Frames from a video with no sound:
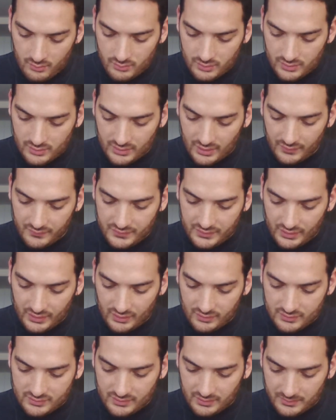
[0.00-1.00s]
in life
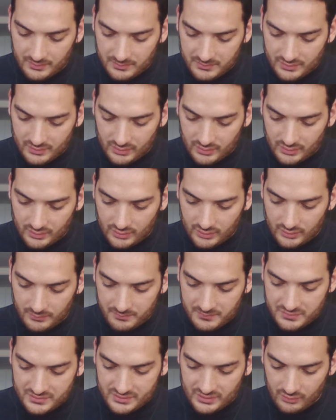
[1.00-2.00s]
yet,
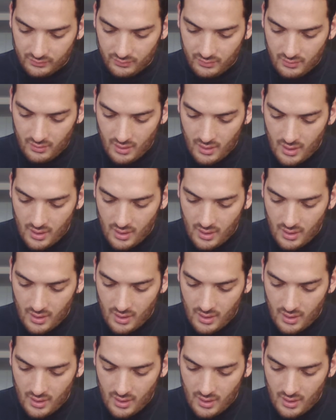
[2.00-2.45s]
still.